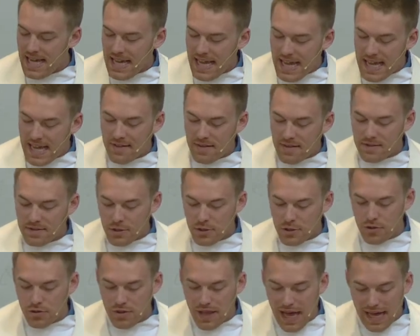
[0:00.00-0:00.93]

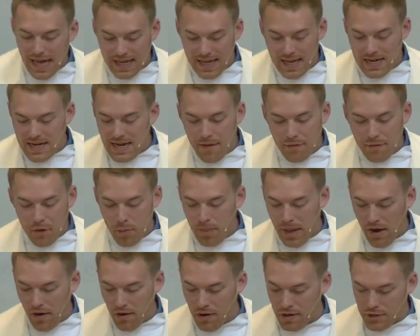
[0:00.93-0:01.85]
into that can never
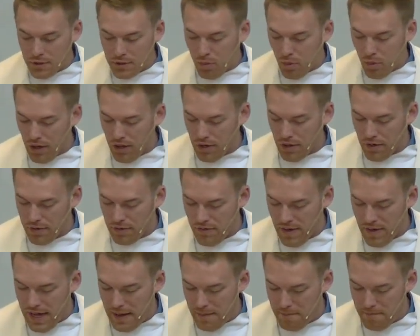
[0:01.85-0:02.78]
perish, spoil, or
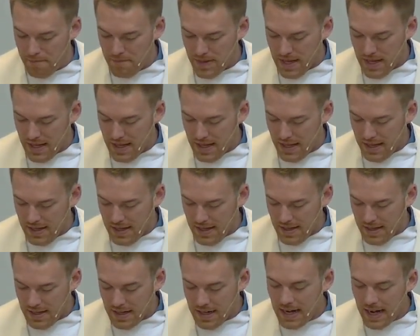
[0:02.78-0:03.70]
fade
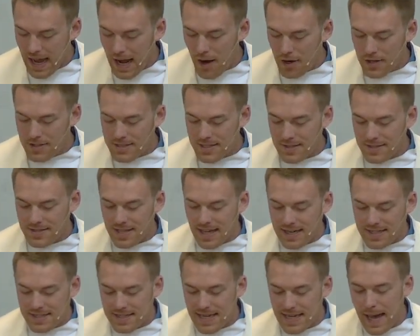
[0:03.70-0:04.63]
an inheritance
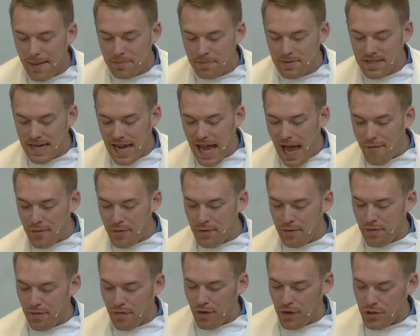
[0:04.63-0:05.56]
that is kept in
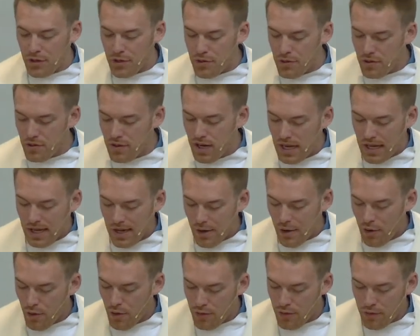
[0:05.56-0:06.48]
heaven for you
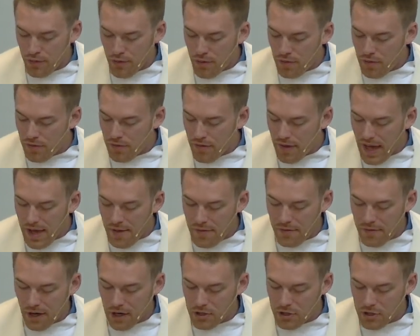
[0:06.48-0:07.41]
who through
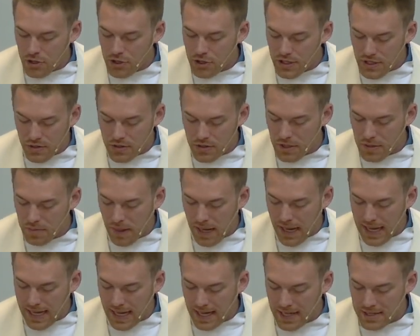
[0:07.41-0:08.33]
faith are shielded
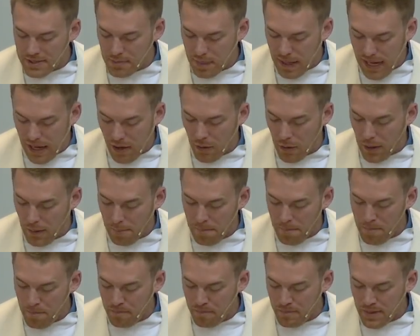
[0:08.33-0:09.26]
by God's power
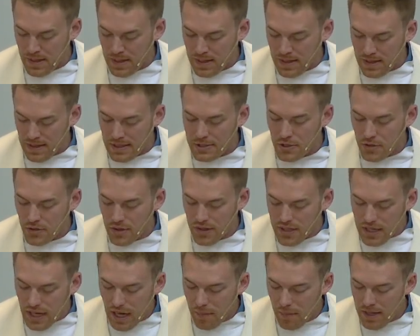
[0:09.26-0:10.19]
until the
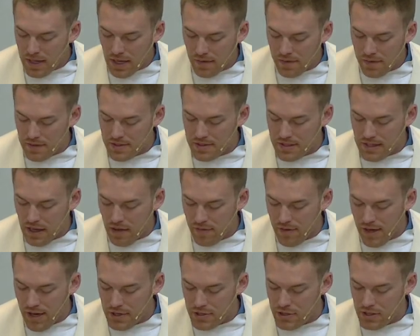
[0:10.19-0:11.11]
coming of the
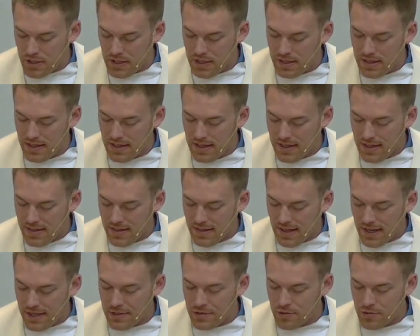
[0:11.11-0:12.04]
salvation
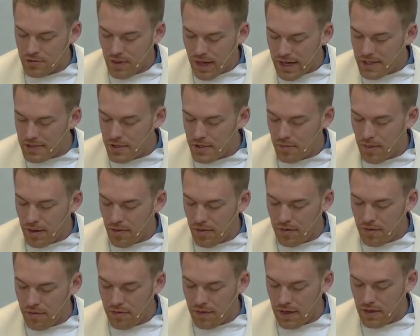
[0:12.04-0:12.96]
that is ready to be
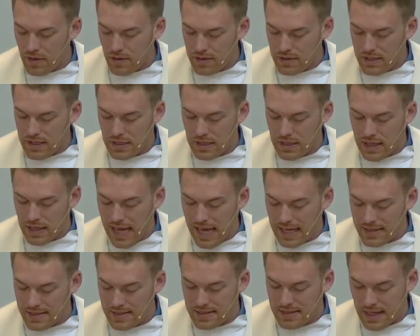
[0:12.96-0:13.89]
revealed in the
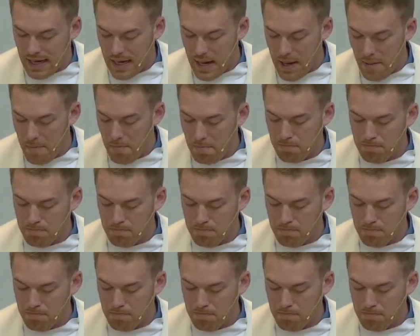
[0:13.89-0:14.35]
last time.